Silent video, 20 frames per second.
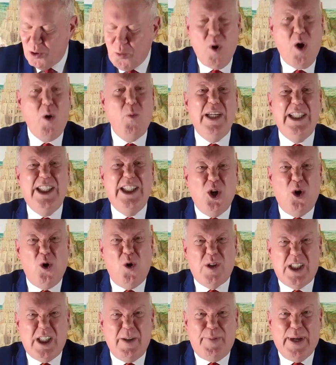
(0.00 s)
What we
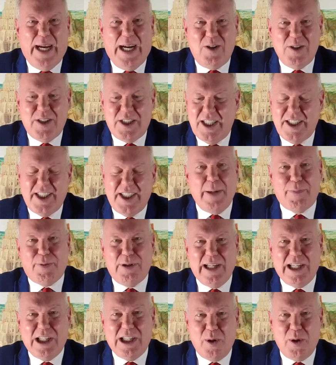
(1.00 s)
talked about uh,
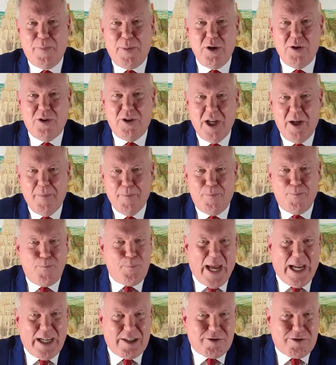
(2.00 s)
separately, because we're both
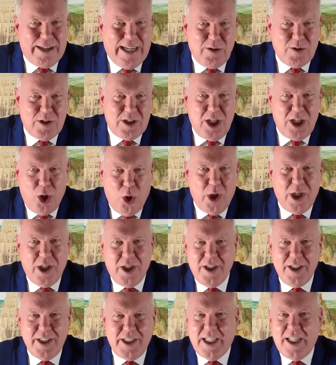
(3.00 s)
background
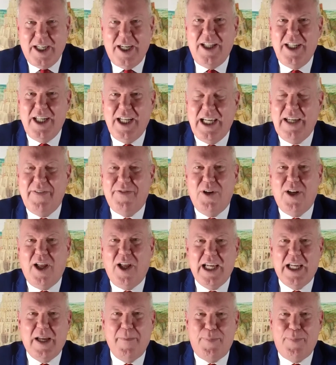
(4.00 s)
lawyers, uh, if you
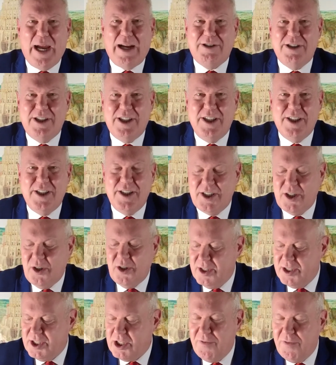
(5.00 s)
like, barristers and so on
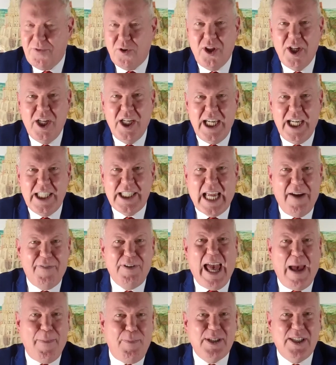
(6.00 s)
and so forth, is every
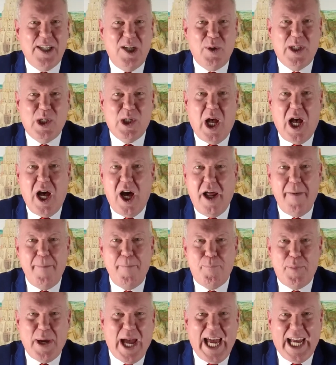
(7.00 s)
episode we're going to
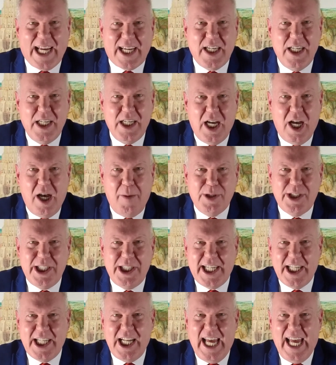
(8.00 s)
unpack a
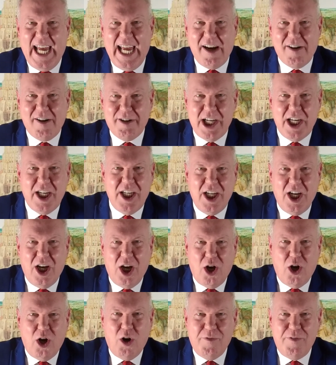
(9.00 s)
particular area
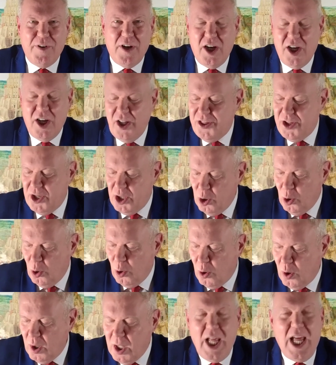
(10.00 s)
of uh, the
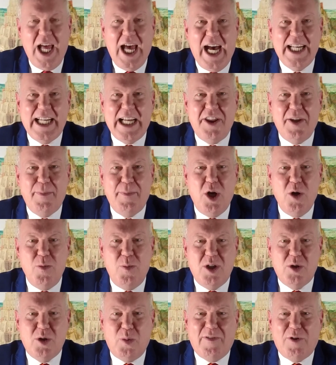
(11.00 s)
law. And at the
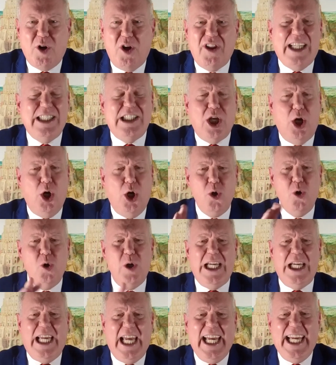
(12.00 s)
moment, we've got that who
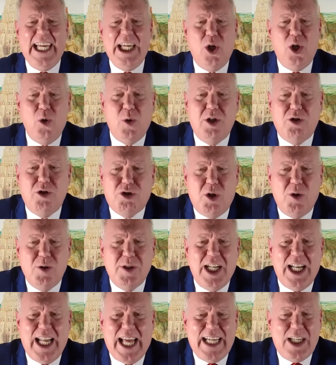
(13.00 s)
he who controls
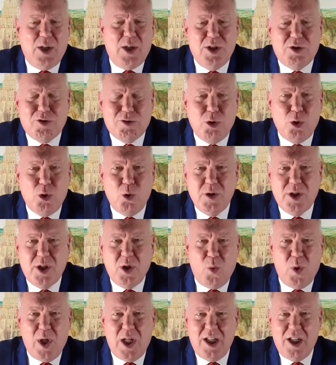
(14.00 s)
the language rules the
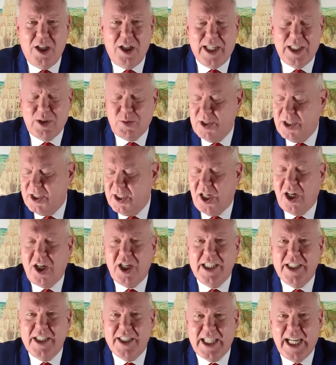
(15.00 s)
world. That's what
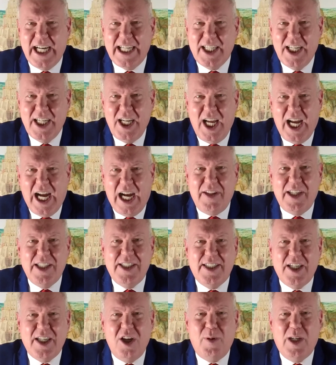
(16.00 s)
Stalin said. And there's
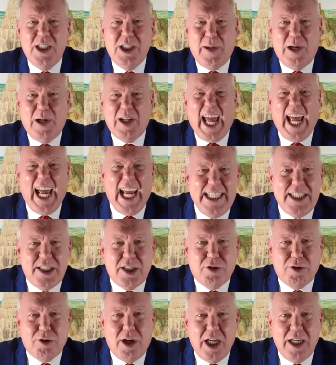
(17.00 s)
so much about hate
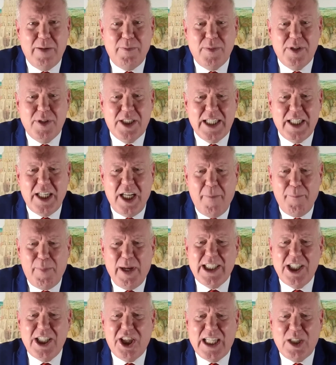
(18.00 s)
crimes and
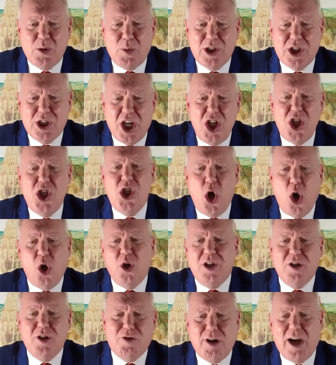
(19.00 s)
basically things which are
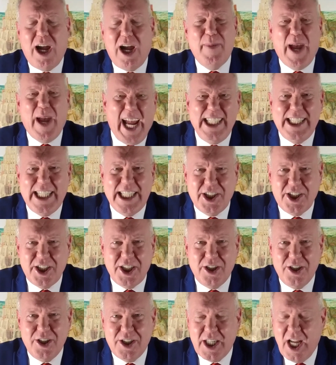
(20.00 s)
non-crime hate
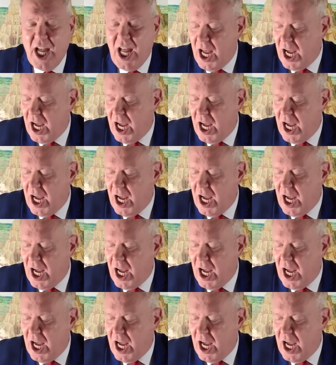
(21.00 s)
incidents.